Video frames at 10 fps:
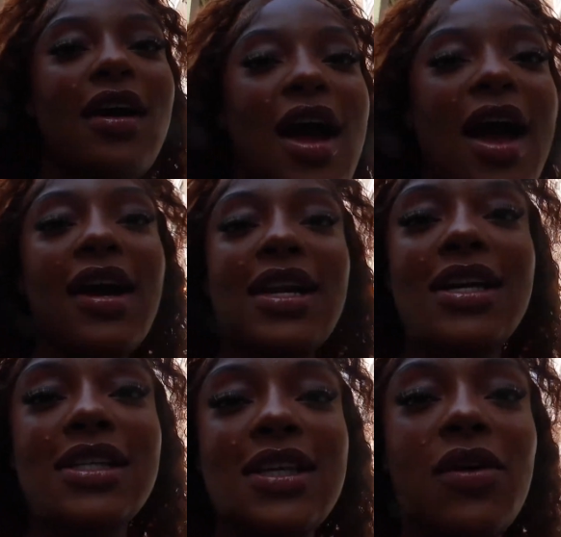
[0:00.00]
I hate
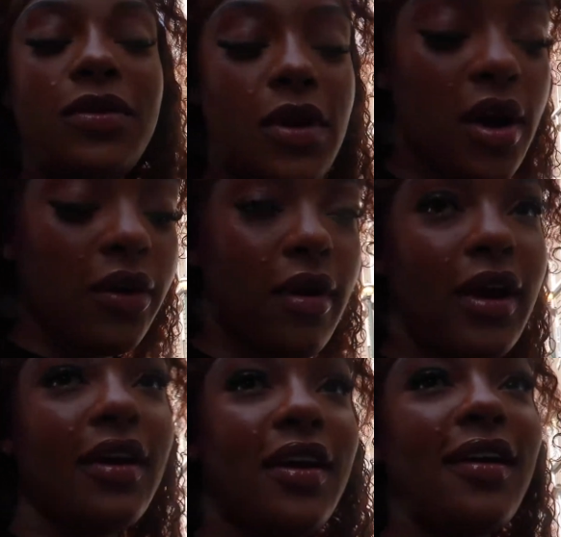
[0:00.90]
that it's so dark
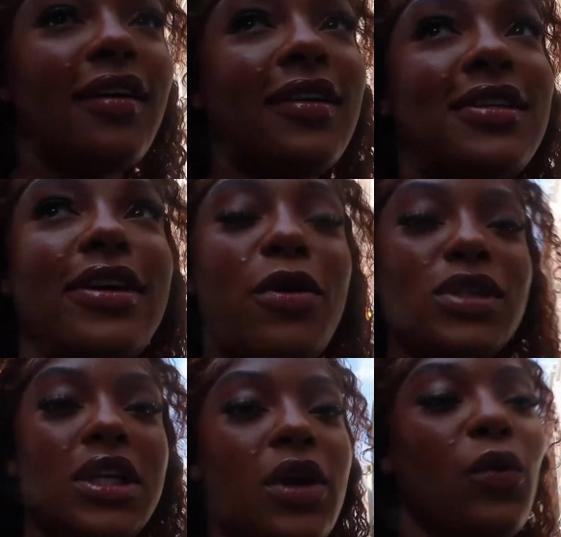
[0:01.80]
right here. The sun
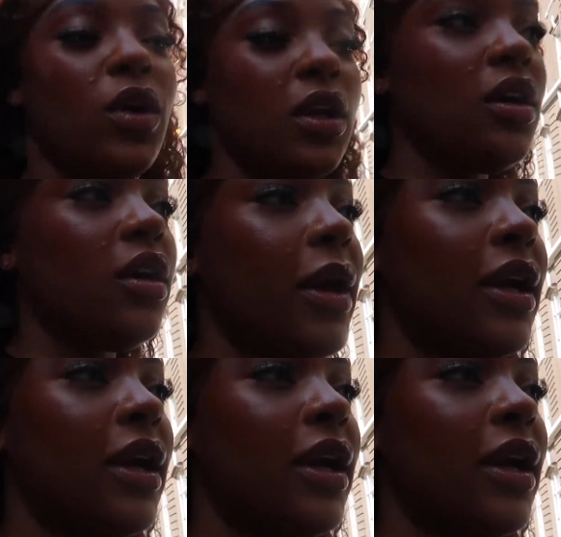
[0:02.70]
was looking really good back